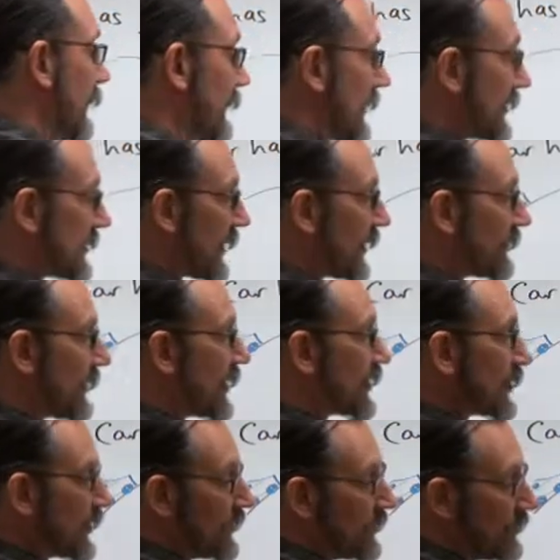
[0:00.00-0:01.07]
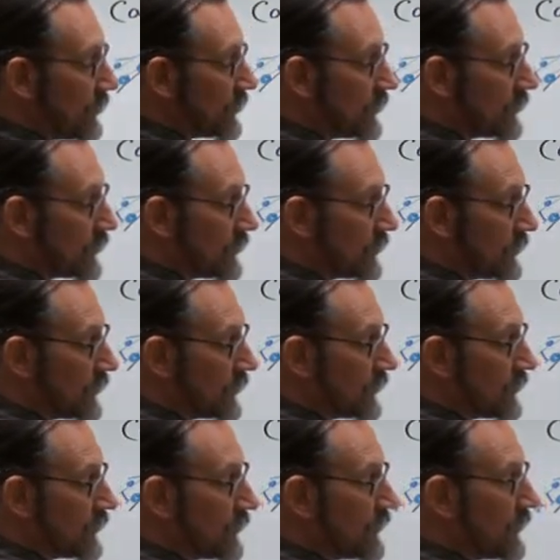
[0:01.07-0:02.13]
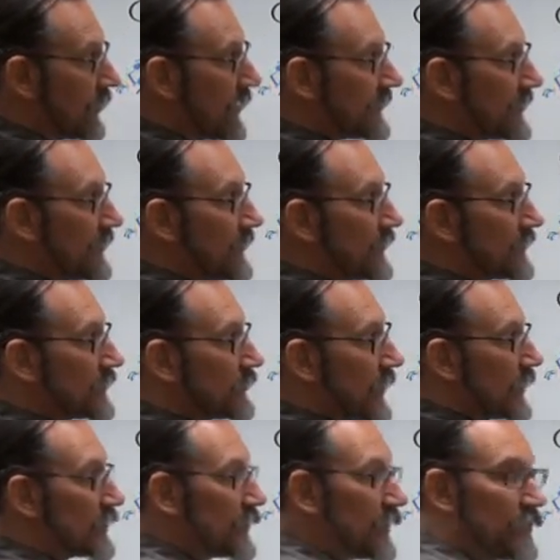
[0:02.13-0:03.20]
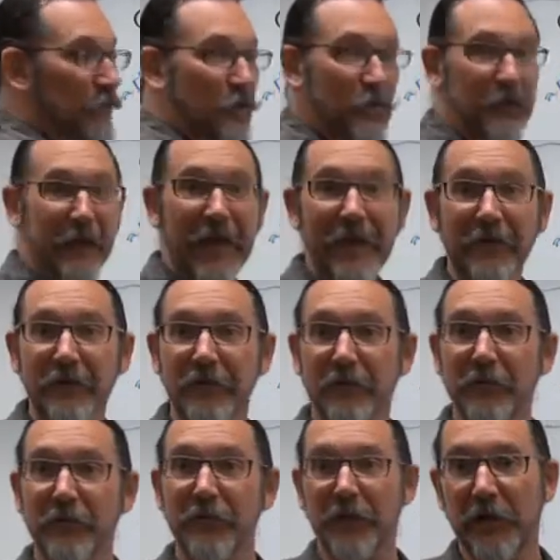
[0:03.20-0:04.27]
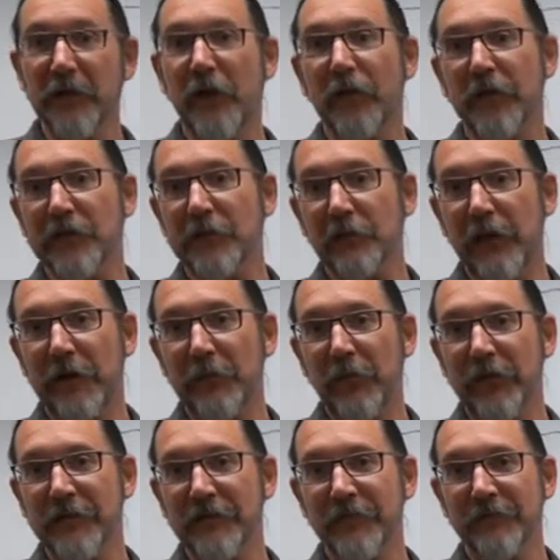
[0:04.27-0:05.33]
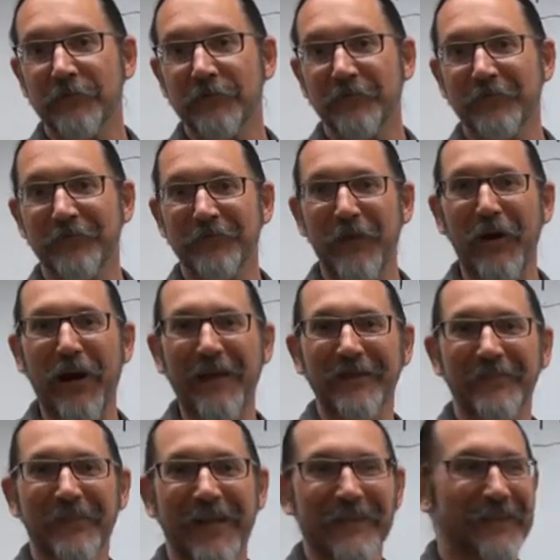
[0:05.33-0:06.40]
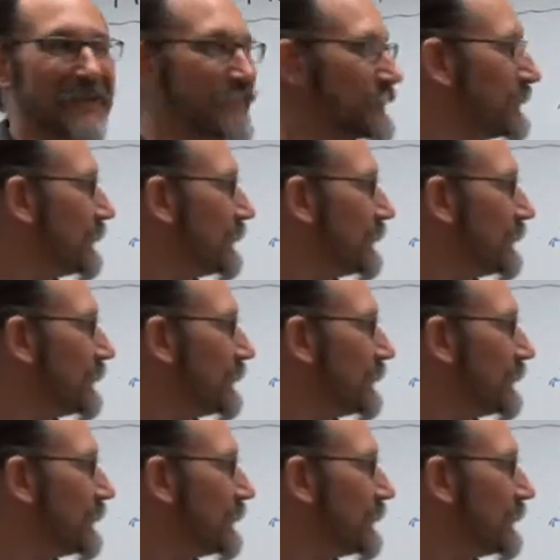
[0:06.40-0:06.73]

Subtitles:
the acceleration is in this direction. I don't know the length, but I know that's the way it points. Okay, that's it.